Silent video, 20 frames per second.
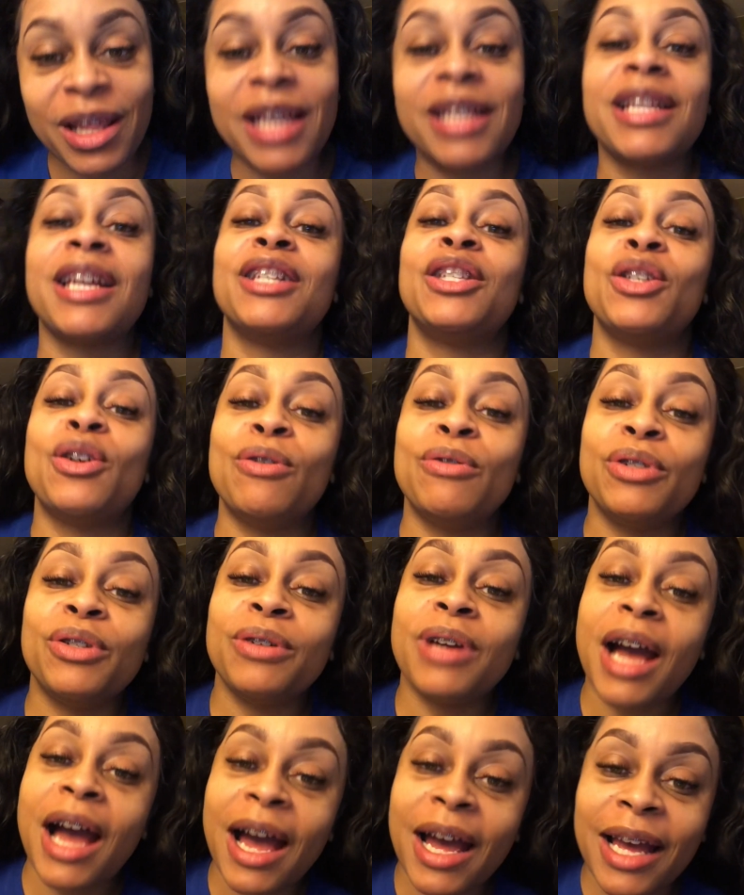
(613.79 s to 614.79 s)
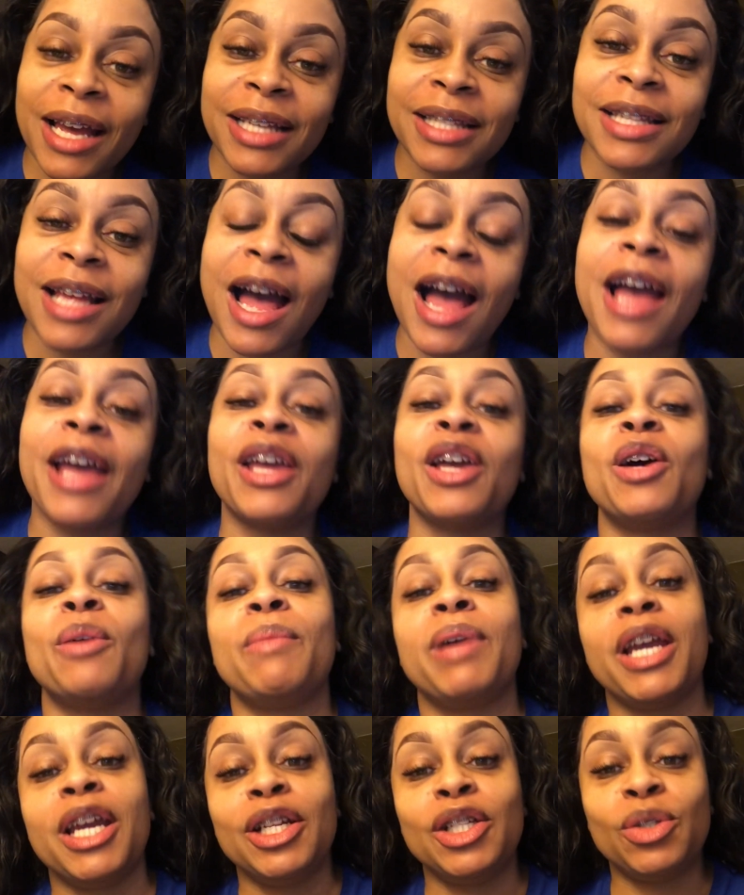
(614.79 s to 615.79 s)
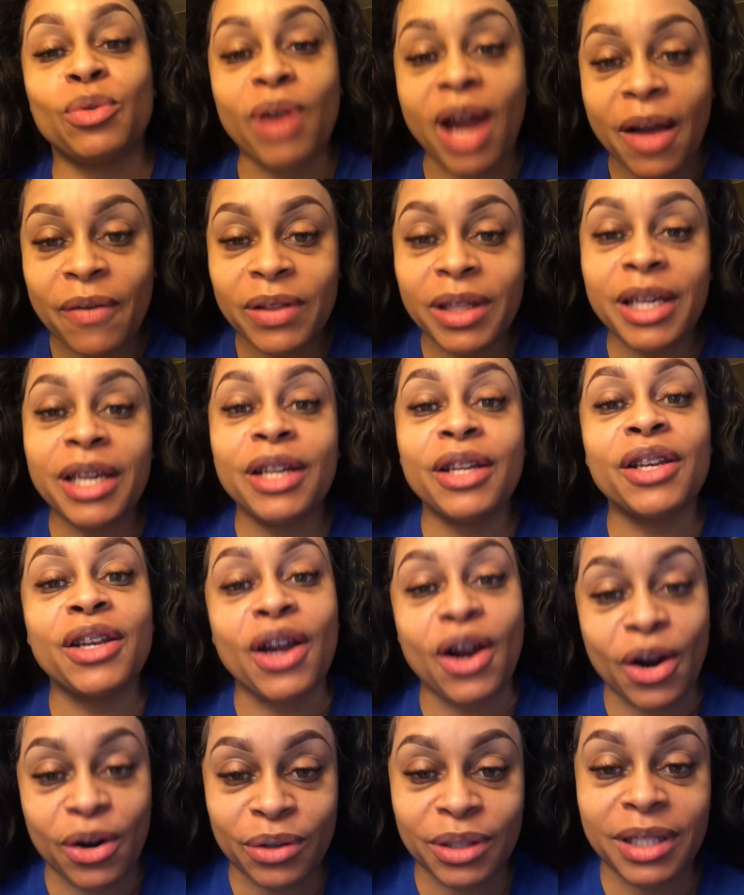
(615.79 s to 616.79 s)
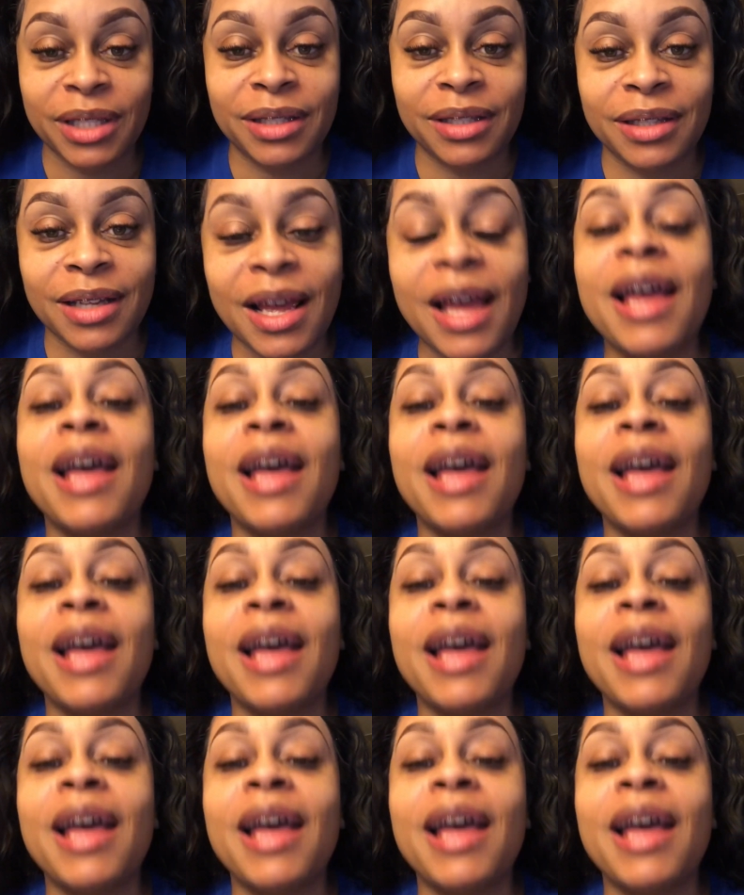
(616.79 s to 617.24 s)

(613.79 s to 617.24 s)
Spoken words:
As I told you guys, I am a traveling nurse,